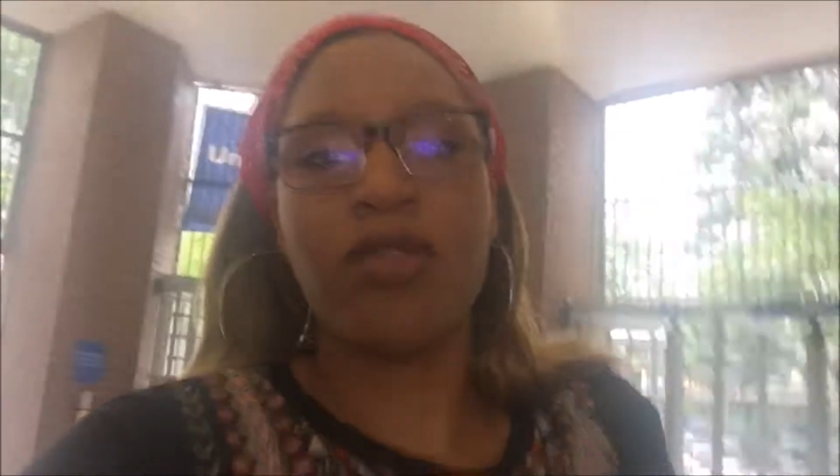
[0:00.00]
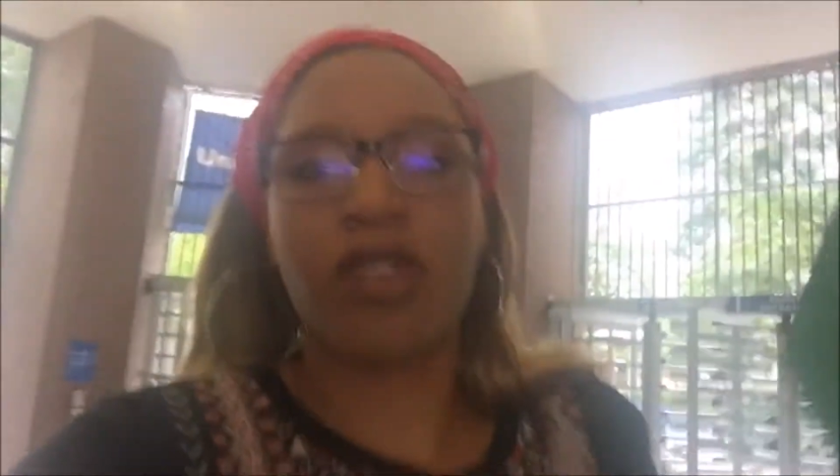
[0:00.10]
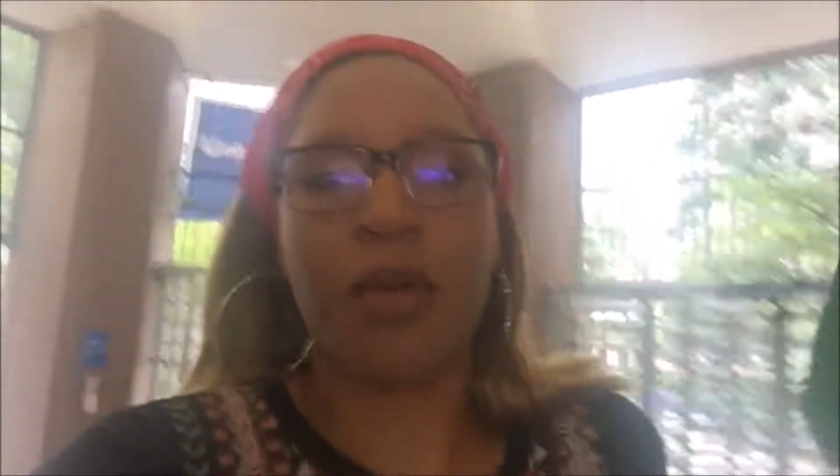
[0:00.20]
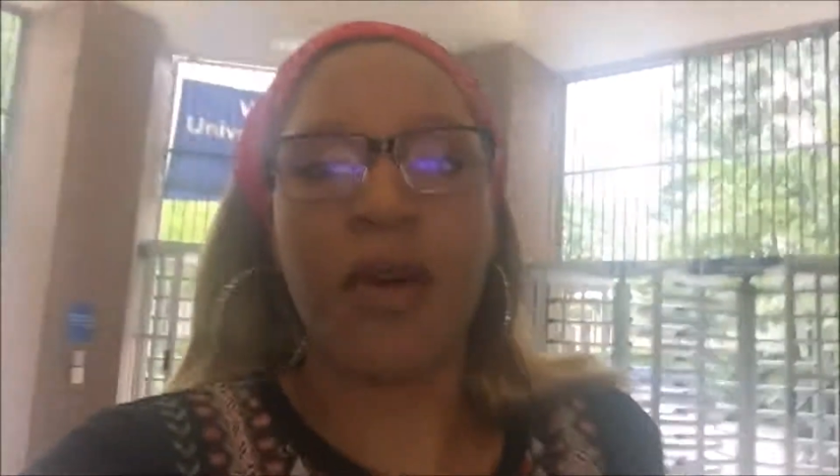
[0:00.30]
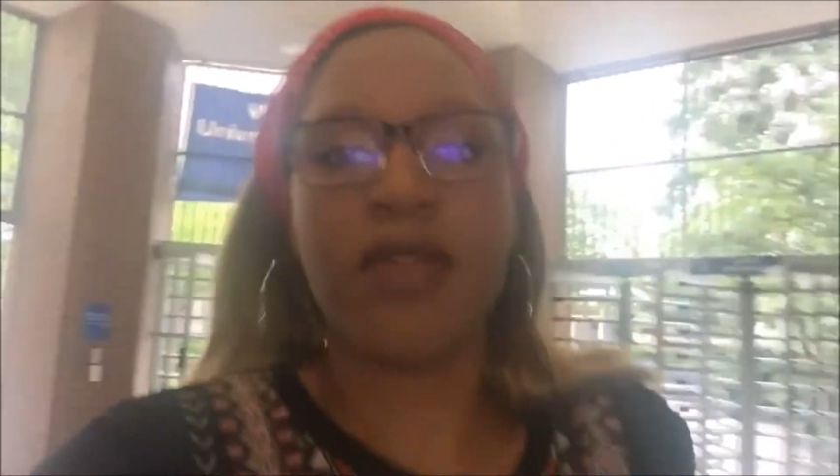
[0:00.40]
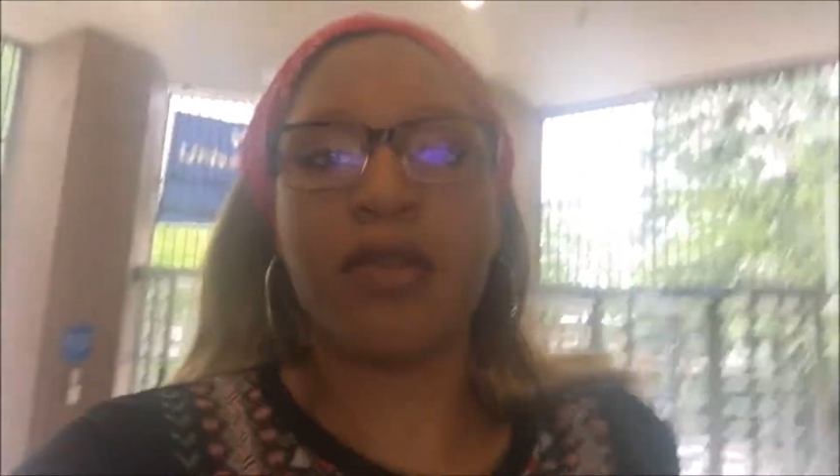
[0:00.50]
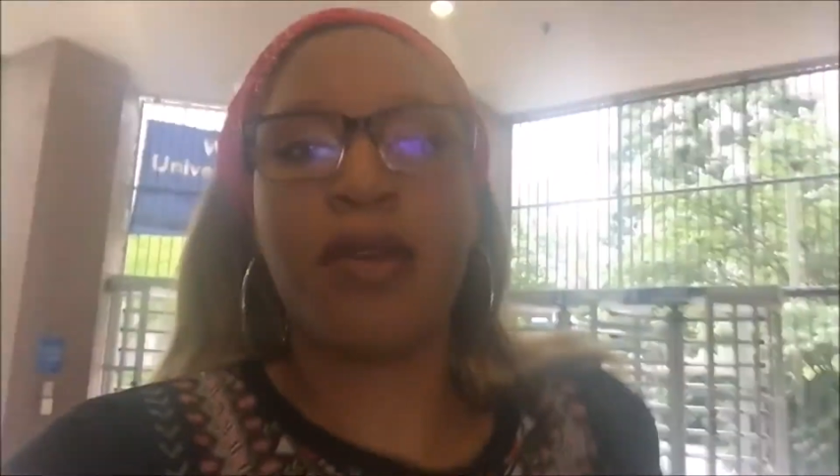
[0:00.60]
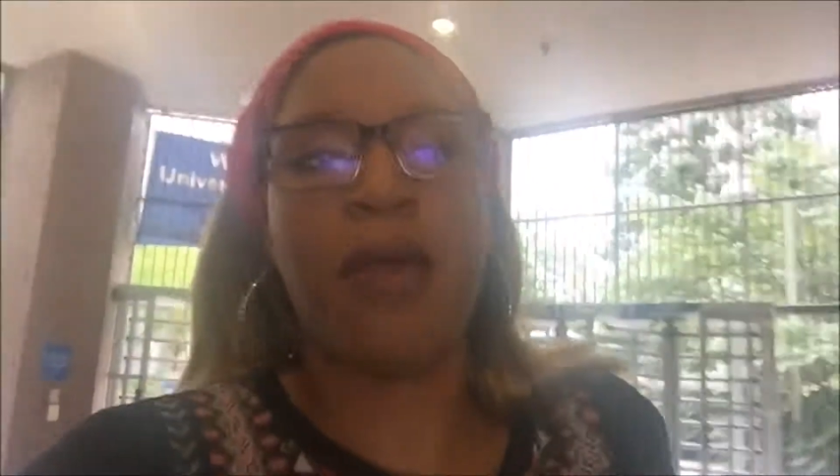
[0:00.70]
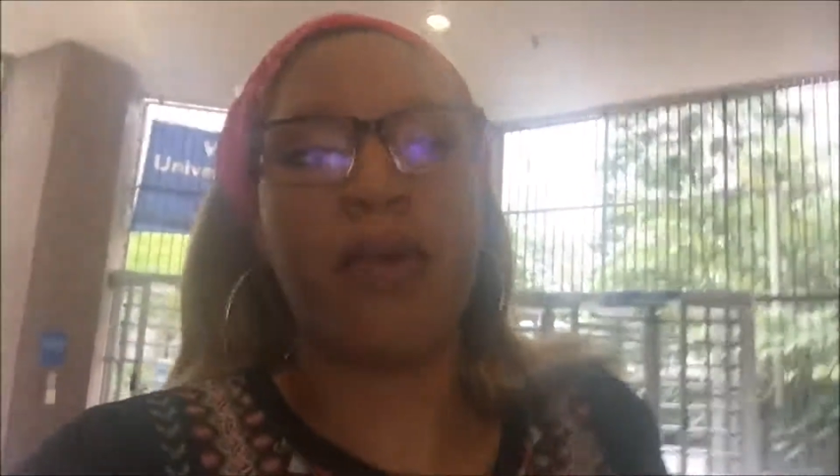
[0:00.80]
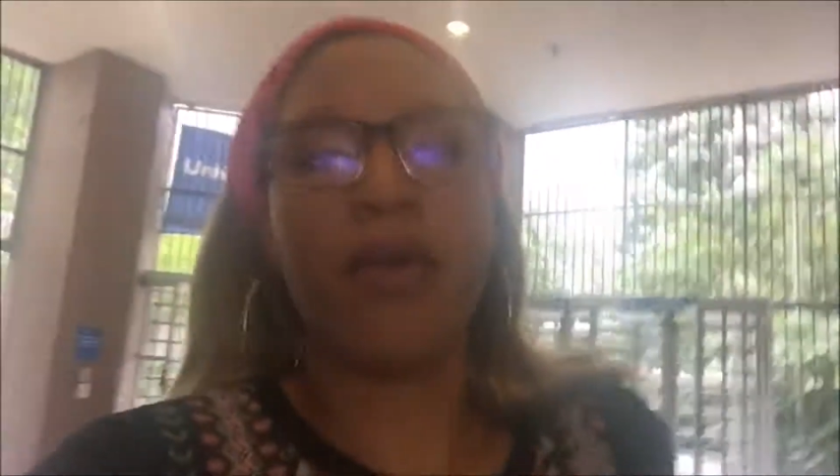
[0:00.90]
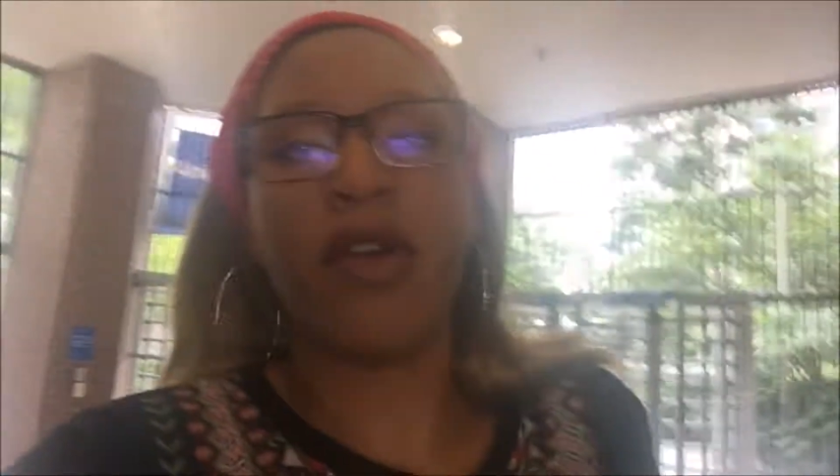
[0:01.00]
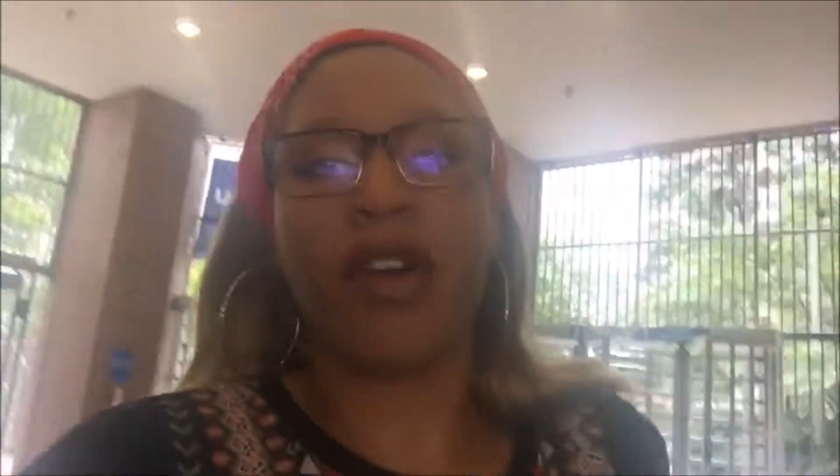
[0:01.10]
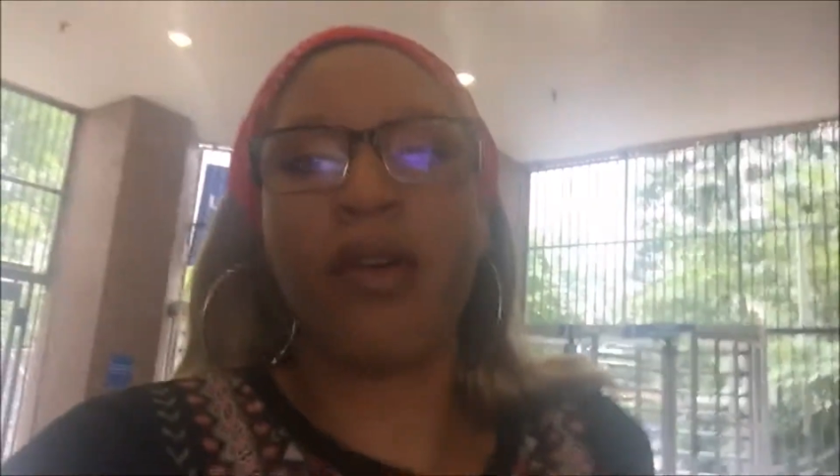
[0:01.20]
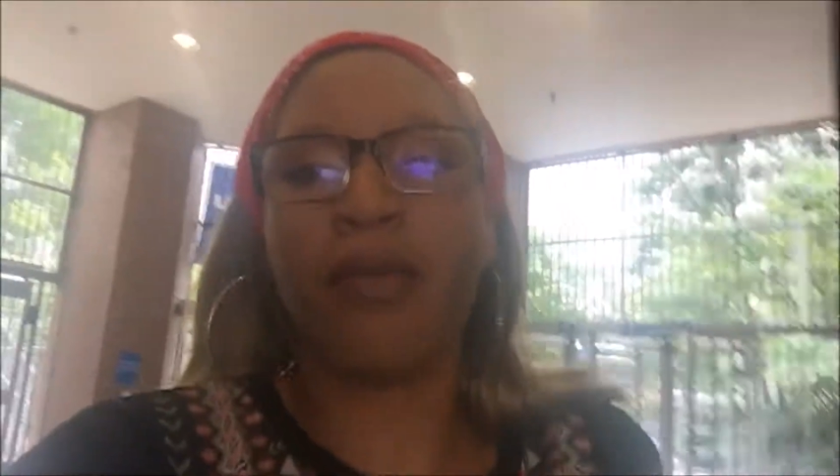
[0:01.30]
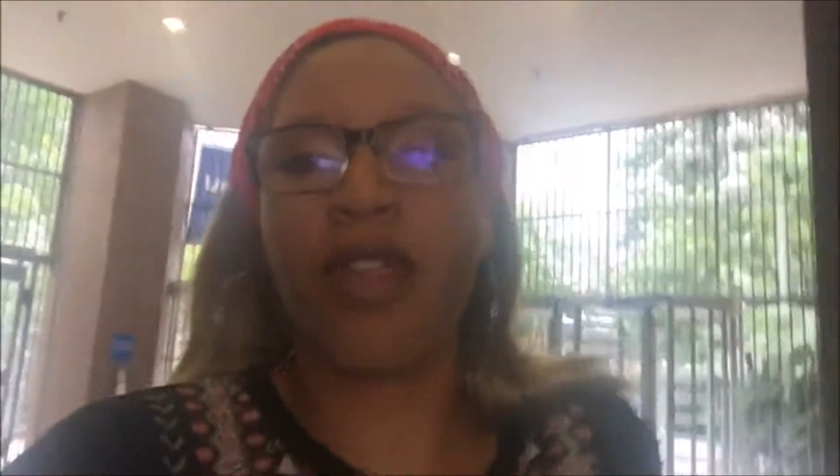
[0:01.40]
drop off some paperwork
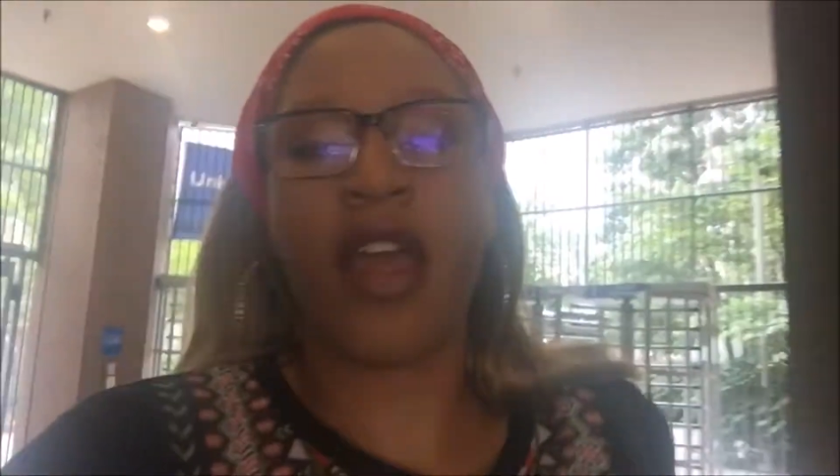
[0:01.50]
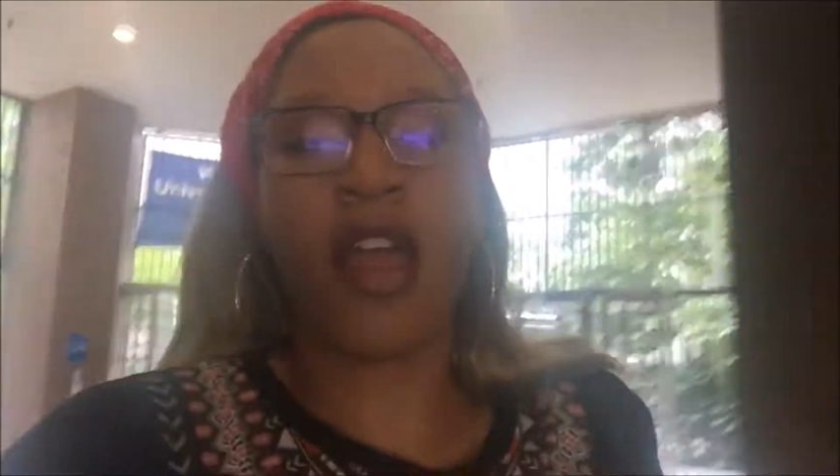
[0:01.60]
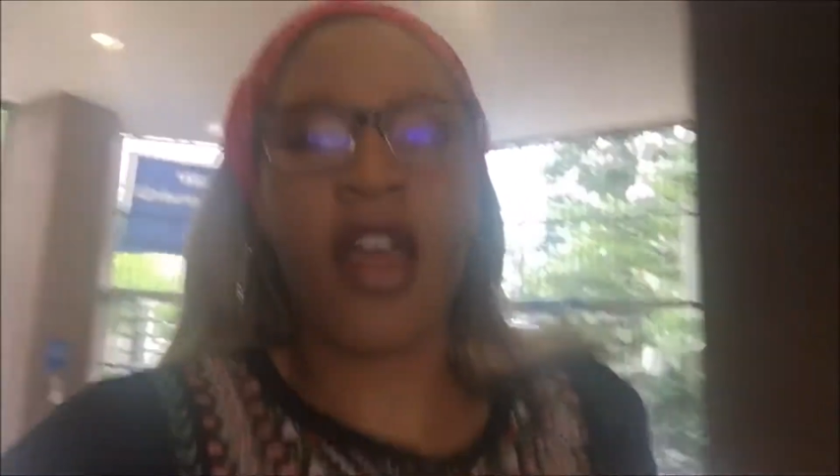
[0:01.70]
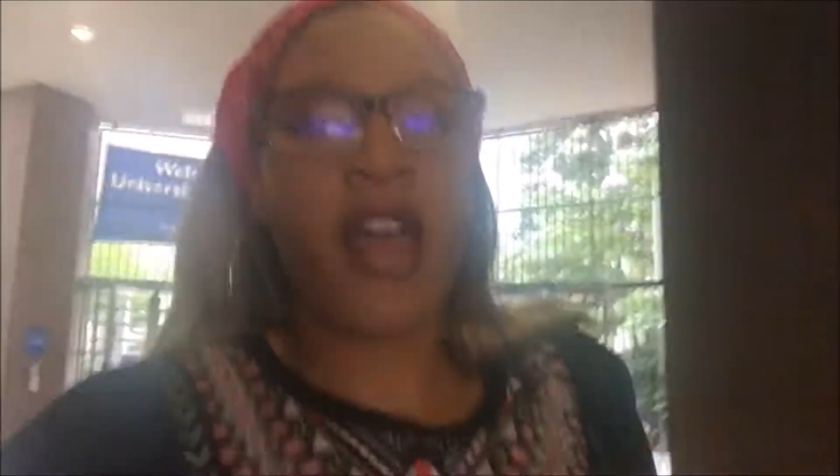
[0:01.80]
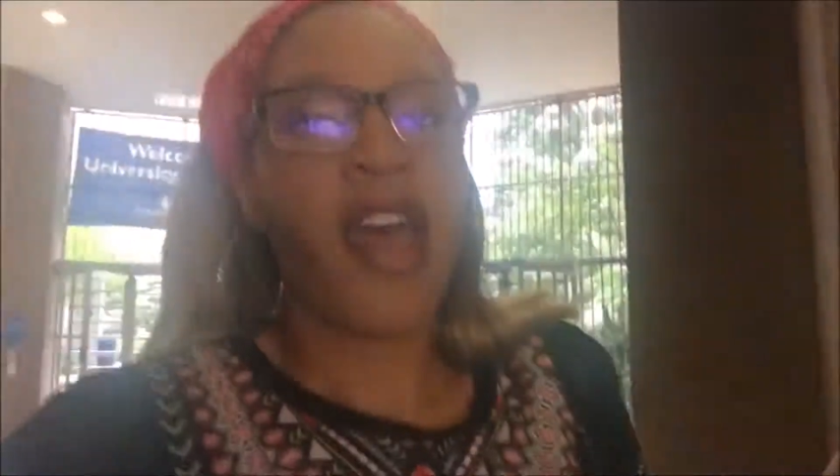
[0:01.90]
up there.